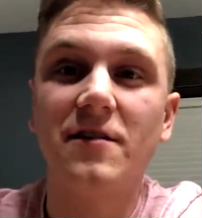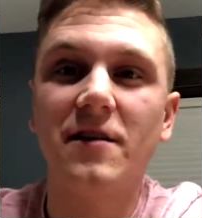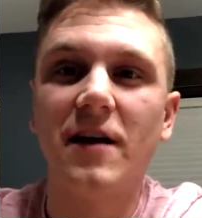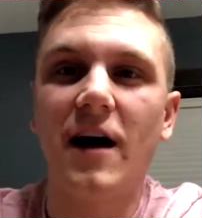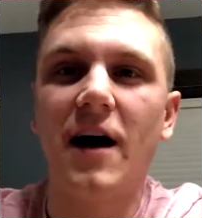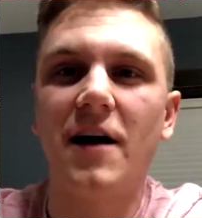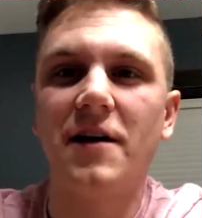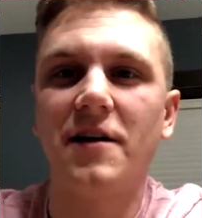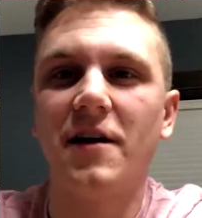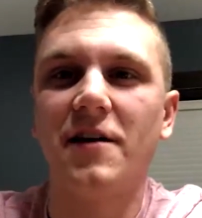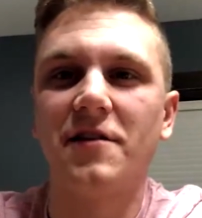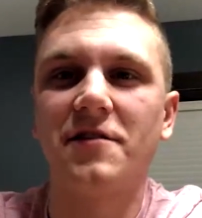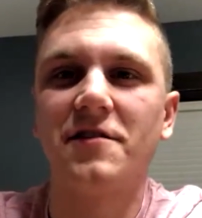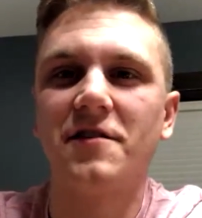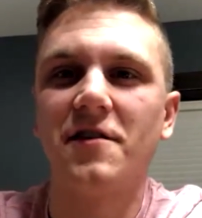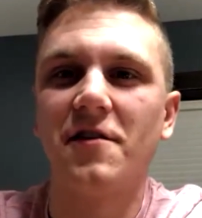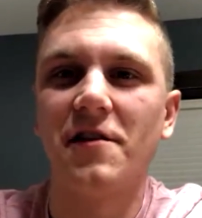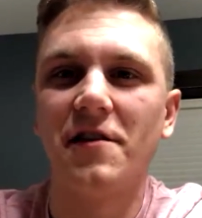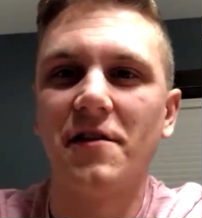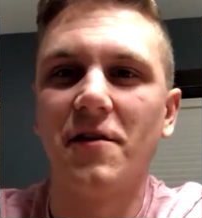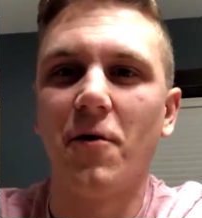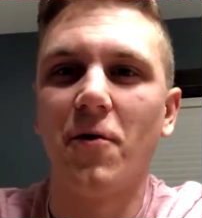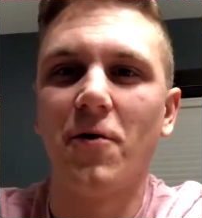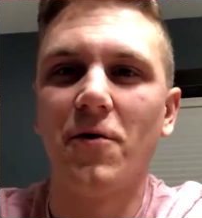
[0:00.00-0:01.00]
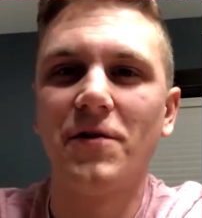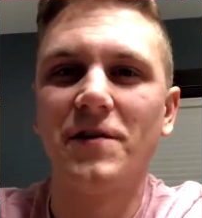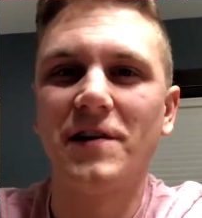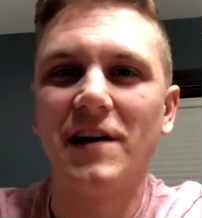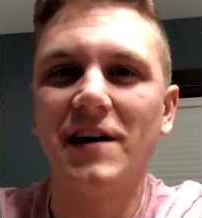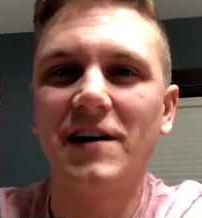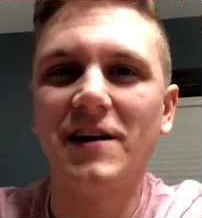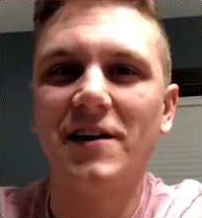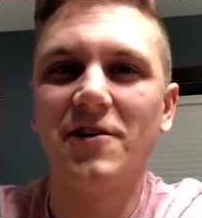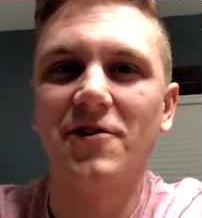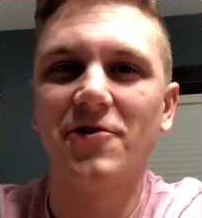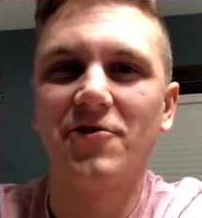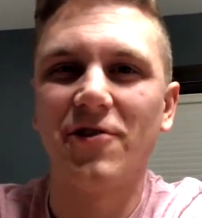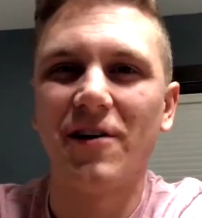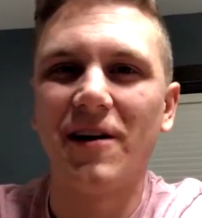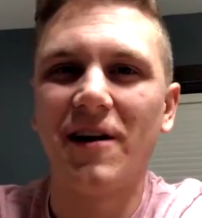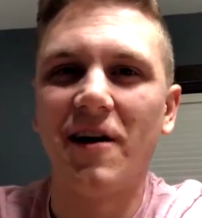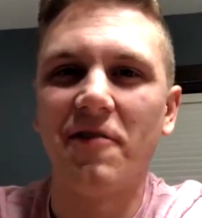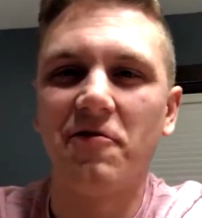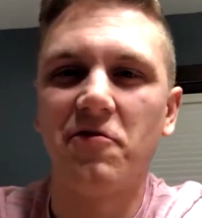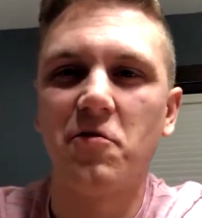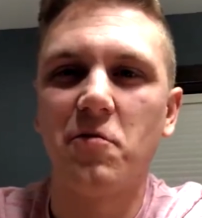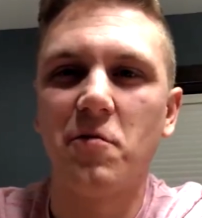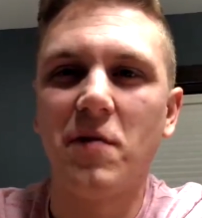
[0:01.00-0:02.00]
not necessarily the whole 10 years right
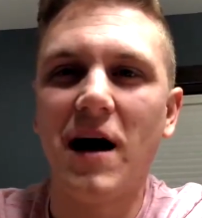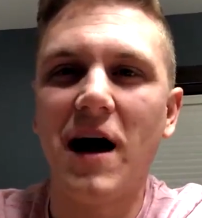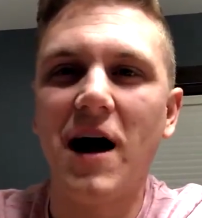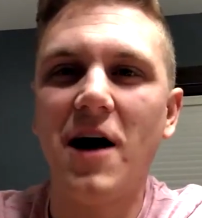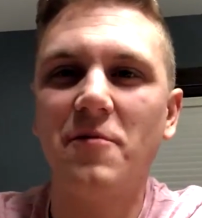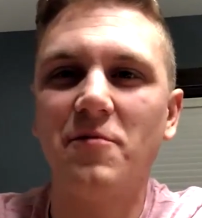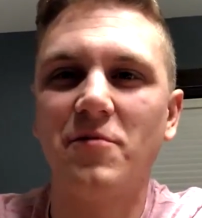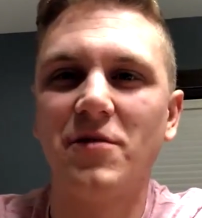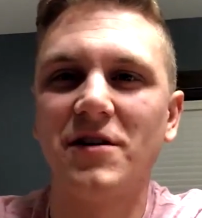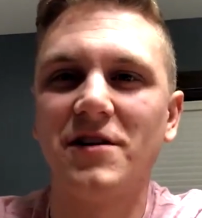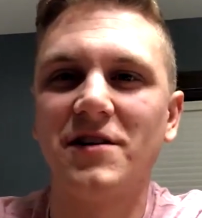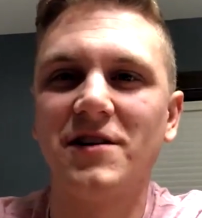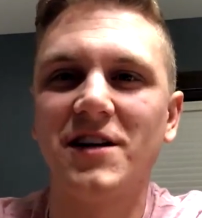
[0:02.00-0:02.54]
off the bat, but